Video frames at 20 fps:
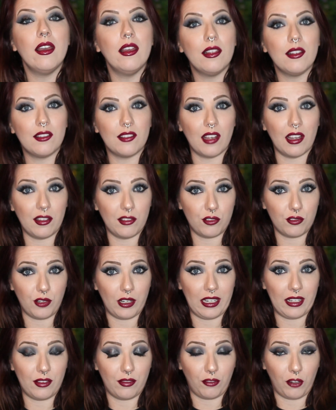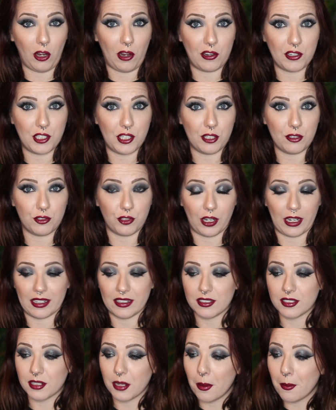This does transfer onto your
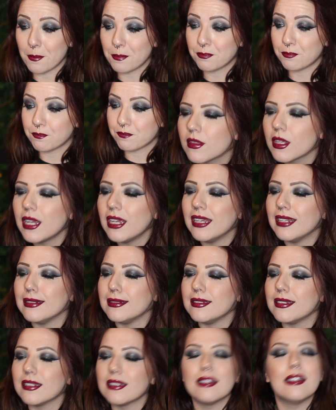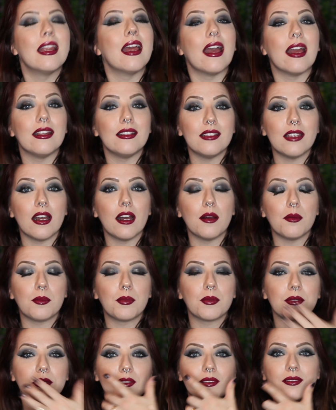drinks. It didn't end up
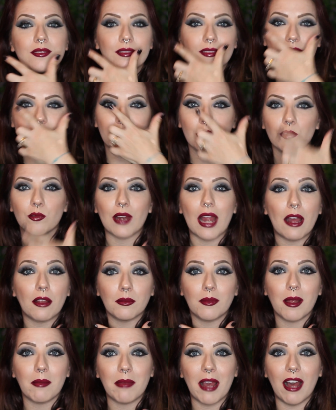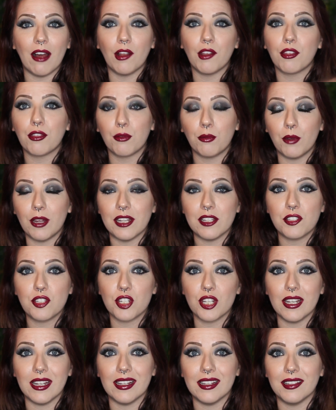around my mouth, which
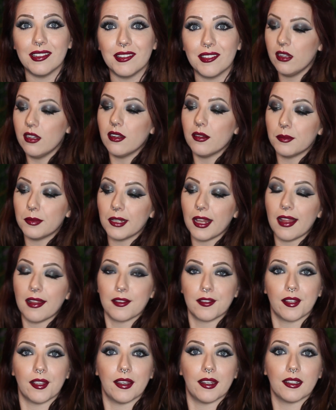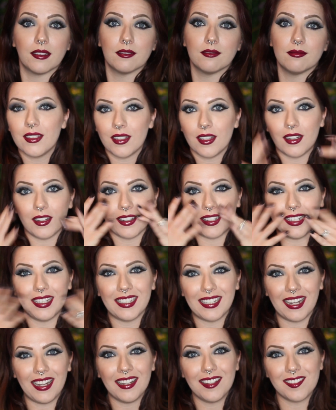is a blessing. Alright
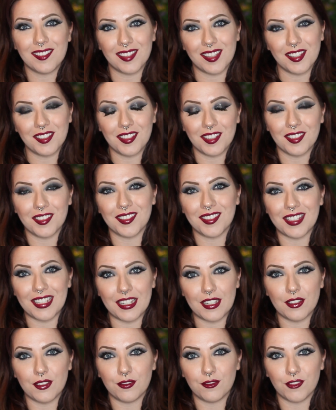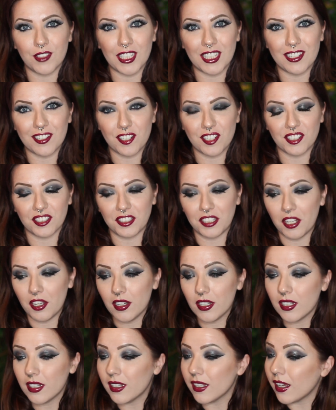guys, this is the finished
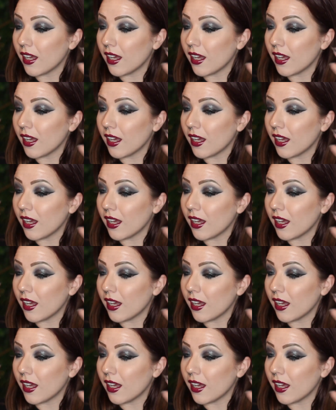look.